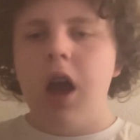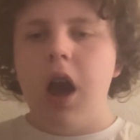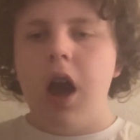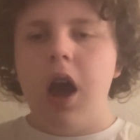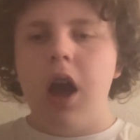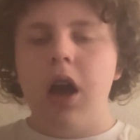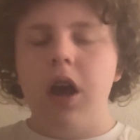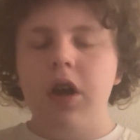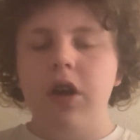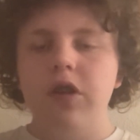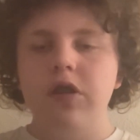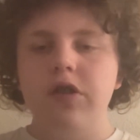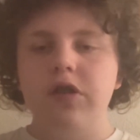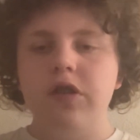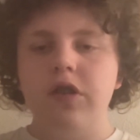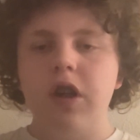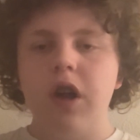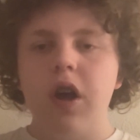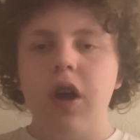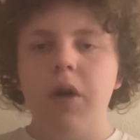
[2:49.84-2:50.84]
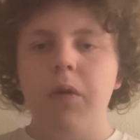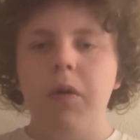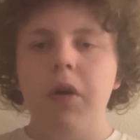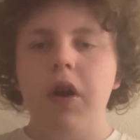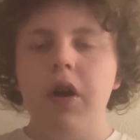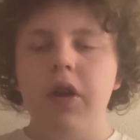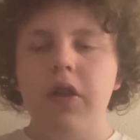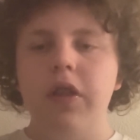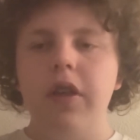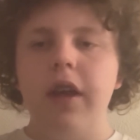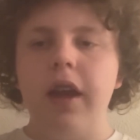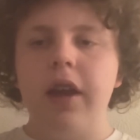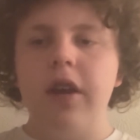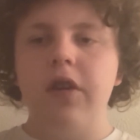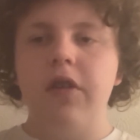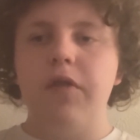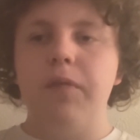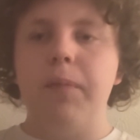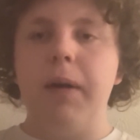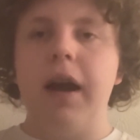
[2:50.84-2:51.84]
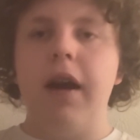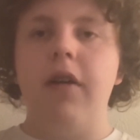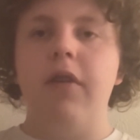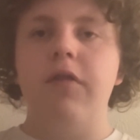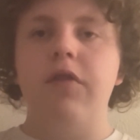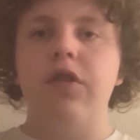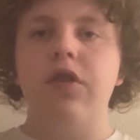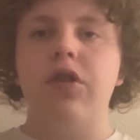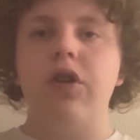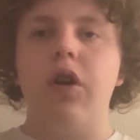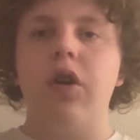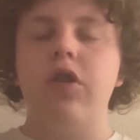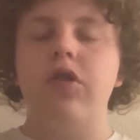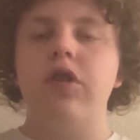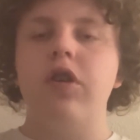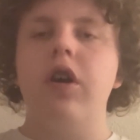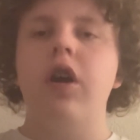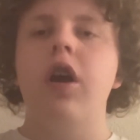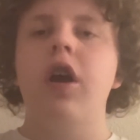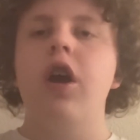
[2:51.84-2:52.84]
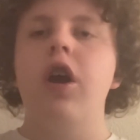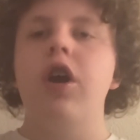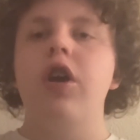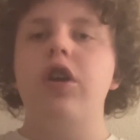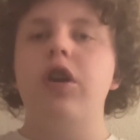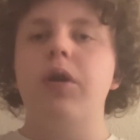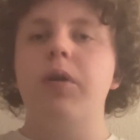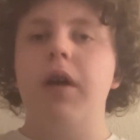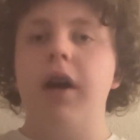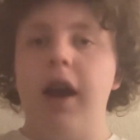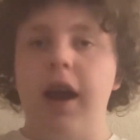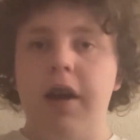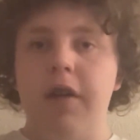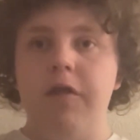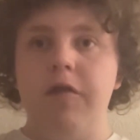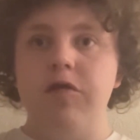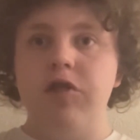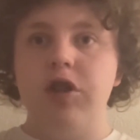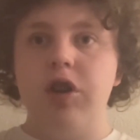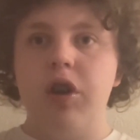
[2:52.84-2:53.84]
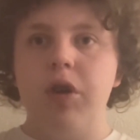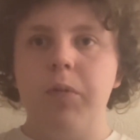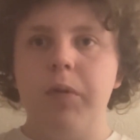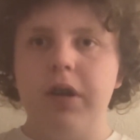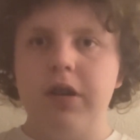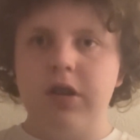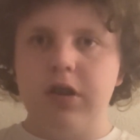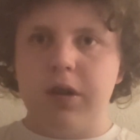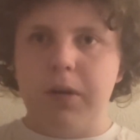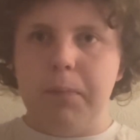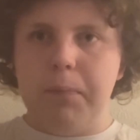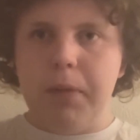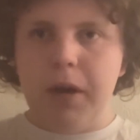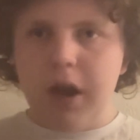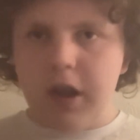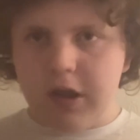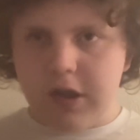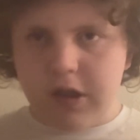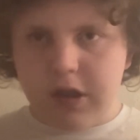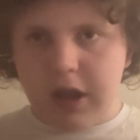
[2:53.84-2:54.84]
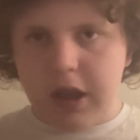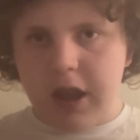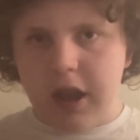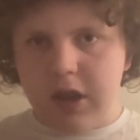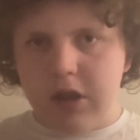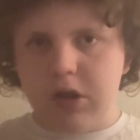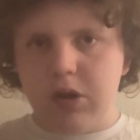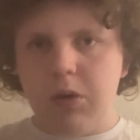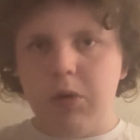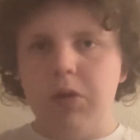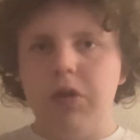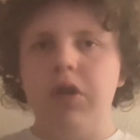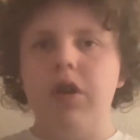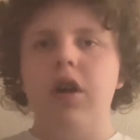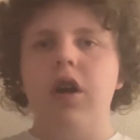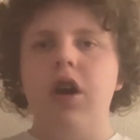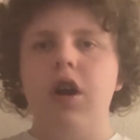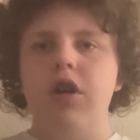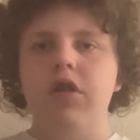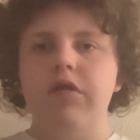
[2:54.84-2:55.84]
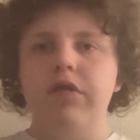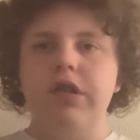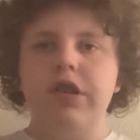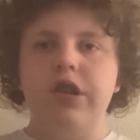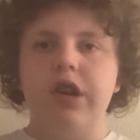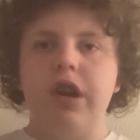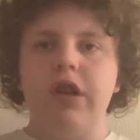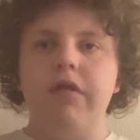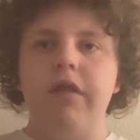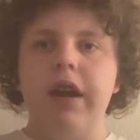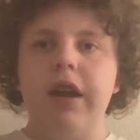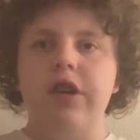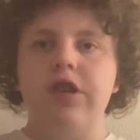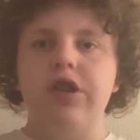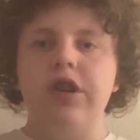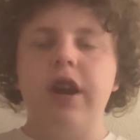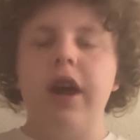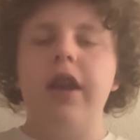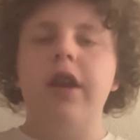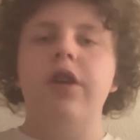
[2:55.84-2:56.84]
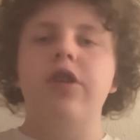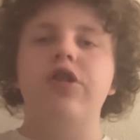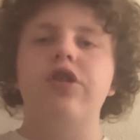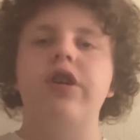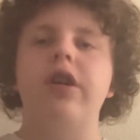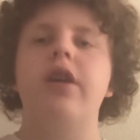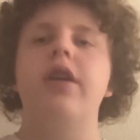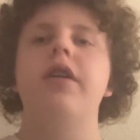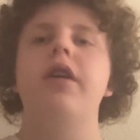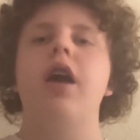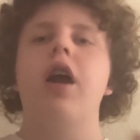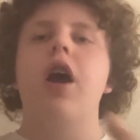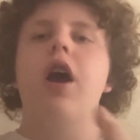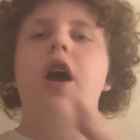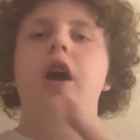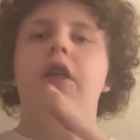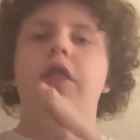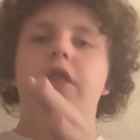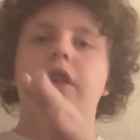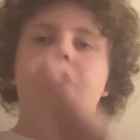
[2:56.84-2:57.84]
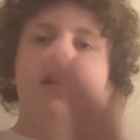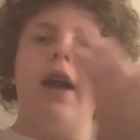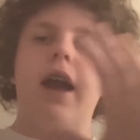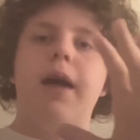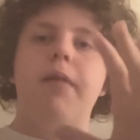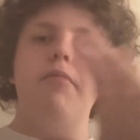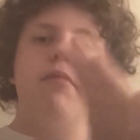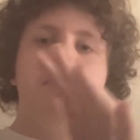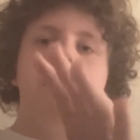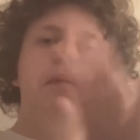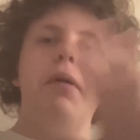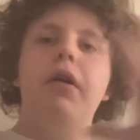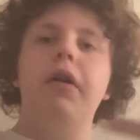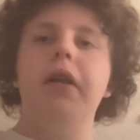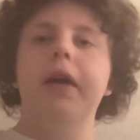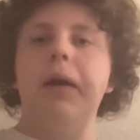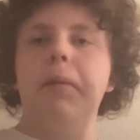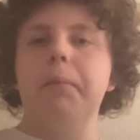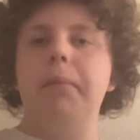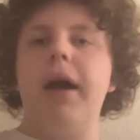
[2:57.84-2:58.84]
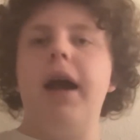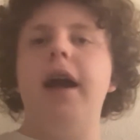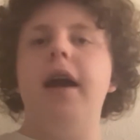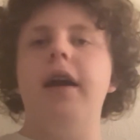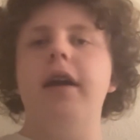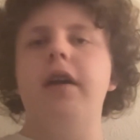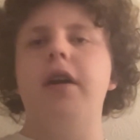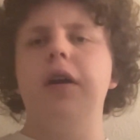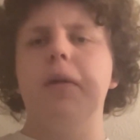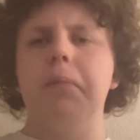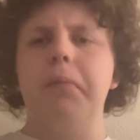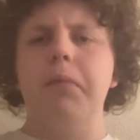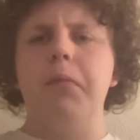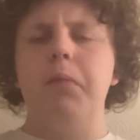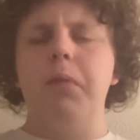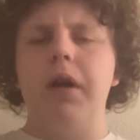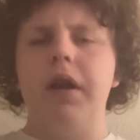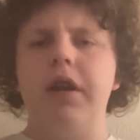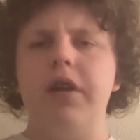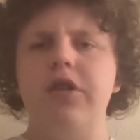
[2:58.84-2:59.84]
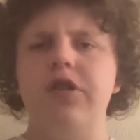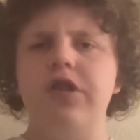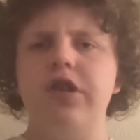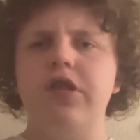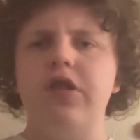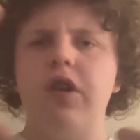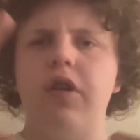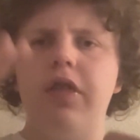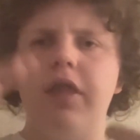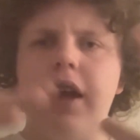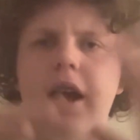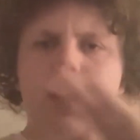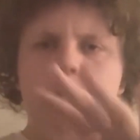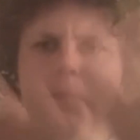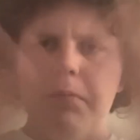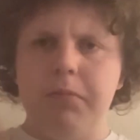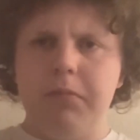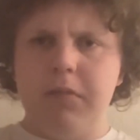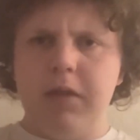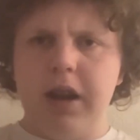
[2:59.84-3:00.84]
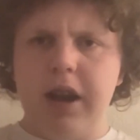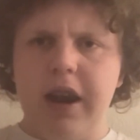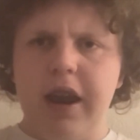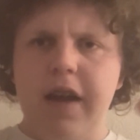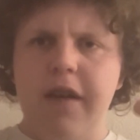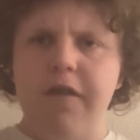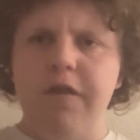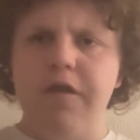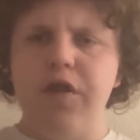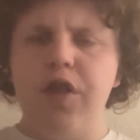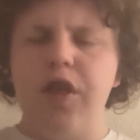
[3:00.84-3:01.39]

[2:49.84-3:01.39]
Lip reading: So at the end of Power of the Doctor, you have Jodie Whittaker bursting into all the regeneration energy and the camera pulling back when she's on that cliff